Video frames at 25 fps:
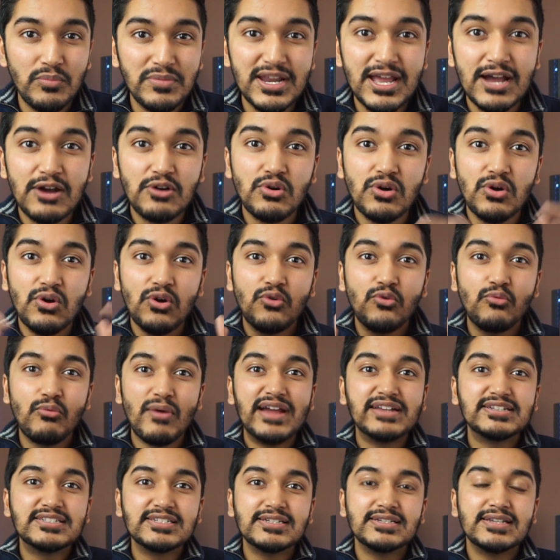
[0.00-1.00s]
Now,
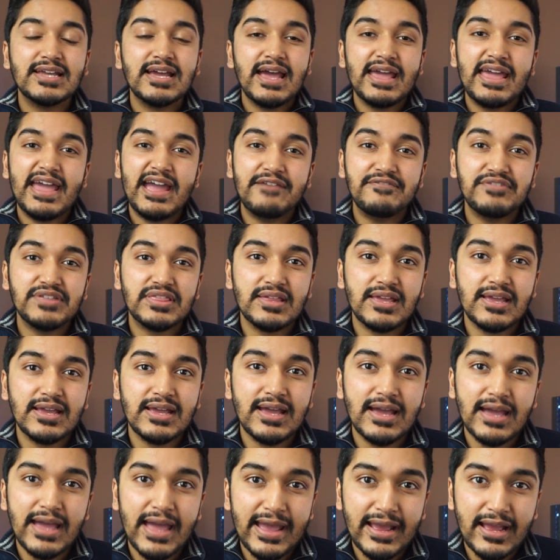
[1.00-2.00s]
granted,
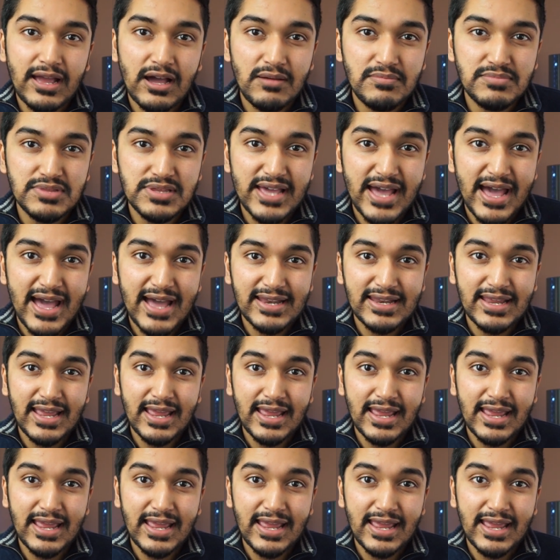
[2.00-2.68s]
everything comes at